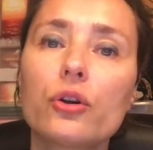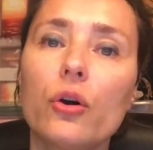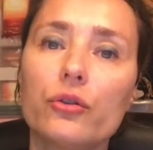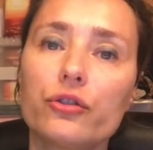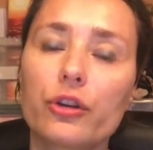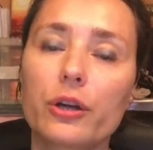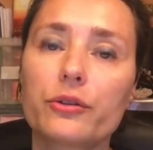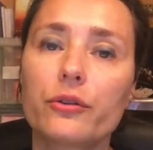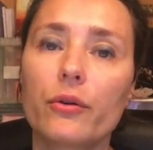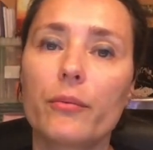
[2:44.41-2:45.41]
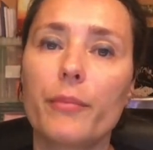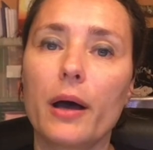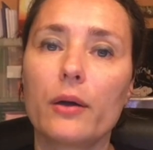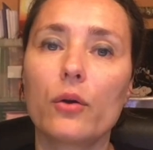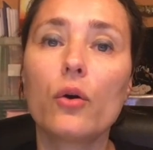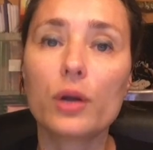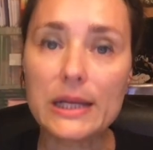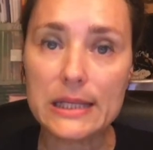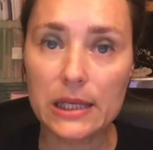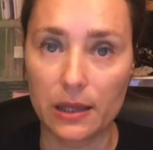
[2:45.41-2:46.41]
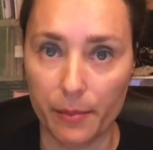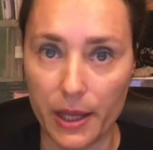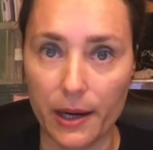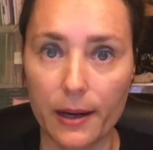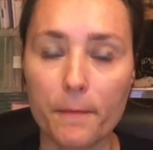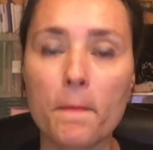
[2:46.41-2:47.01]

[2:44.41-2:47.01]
contract by Oloris in America.